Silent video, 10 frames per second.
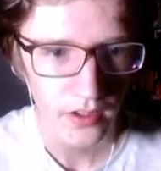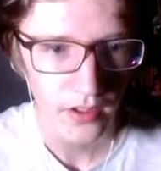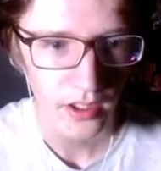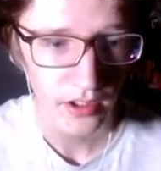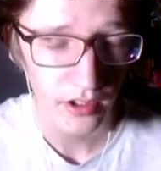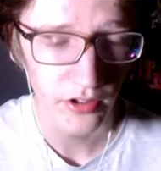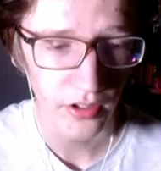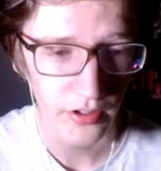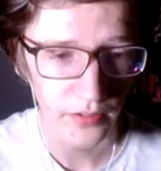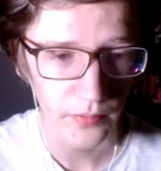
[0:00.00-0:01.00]
It does
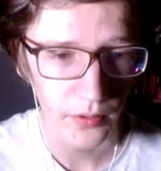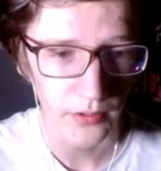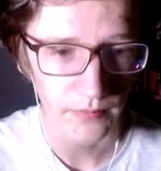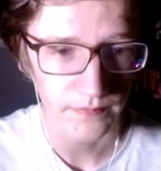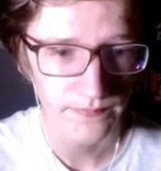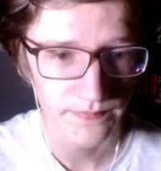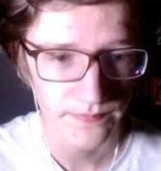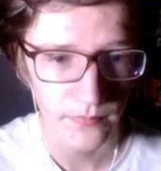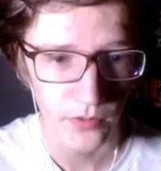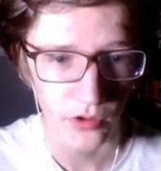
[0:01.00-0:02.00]
sound like fun.
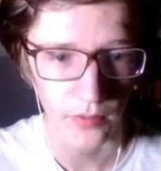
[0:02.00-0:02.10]
It's